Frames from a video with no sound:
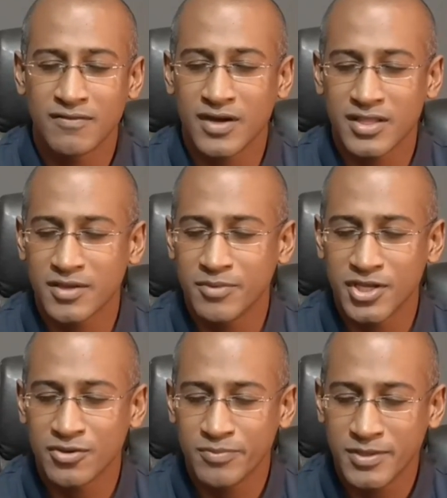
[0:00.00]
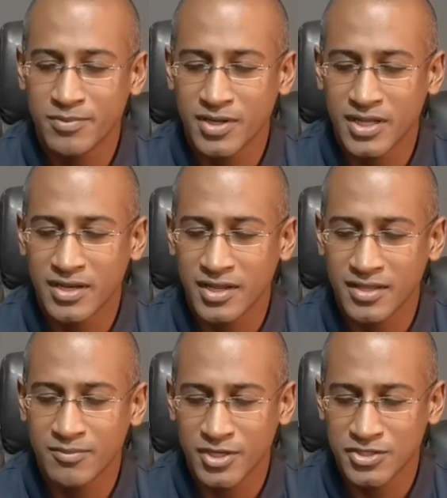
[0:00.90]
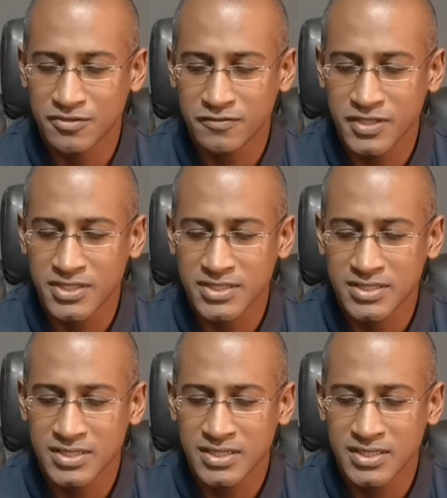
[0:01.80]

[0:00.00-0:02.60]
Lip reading: Father, I bring your people and lay them at your feet.